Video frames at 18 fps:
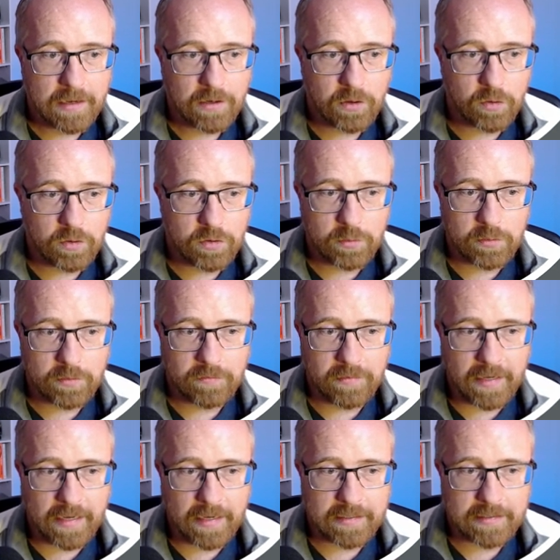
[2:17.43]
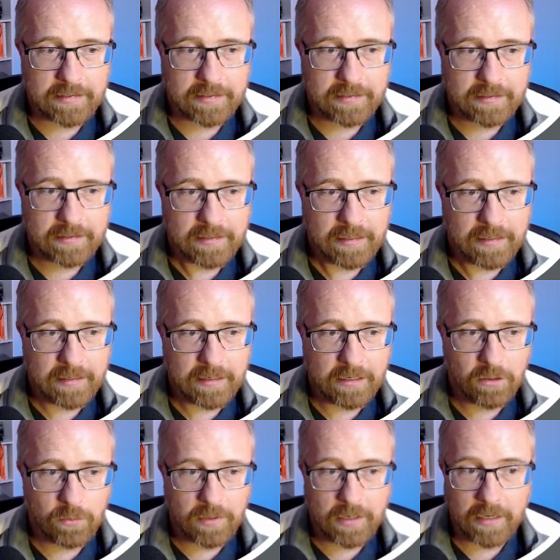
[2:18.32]
go to advanced, and
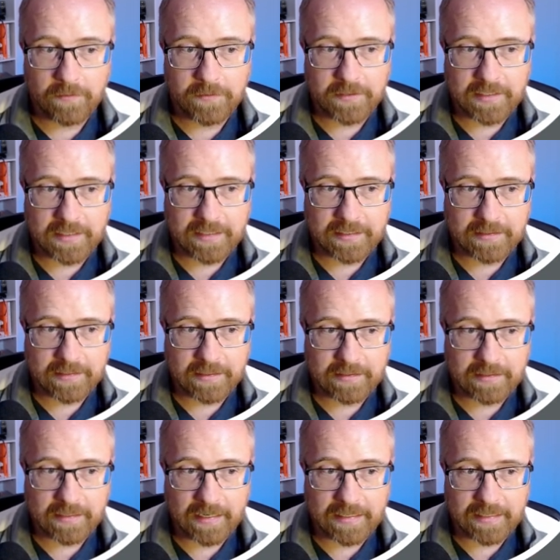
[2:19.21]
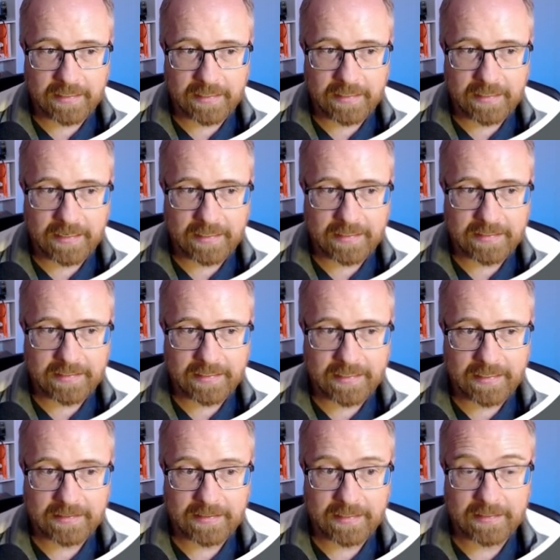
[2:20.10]
here we have CSS ID and
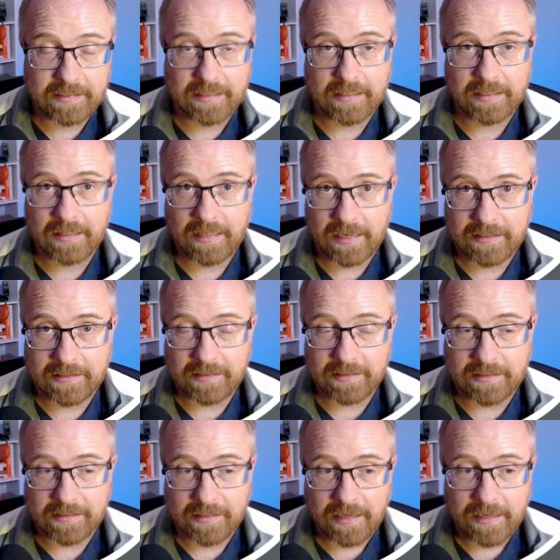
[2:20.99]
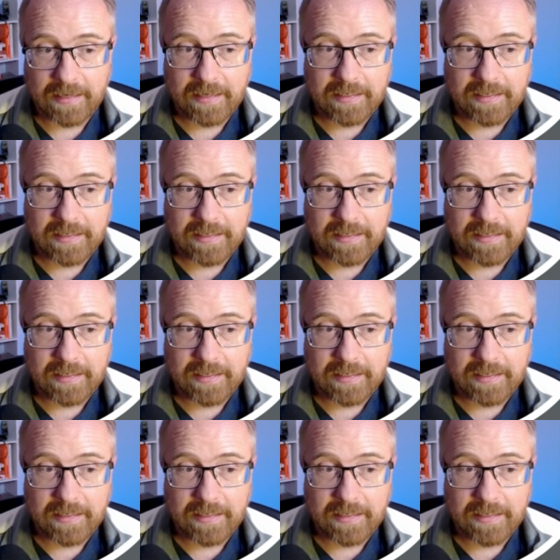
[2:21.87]
CSS classes.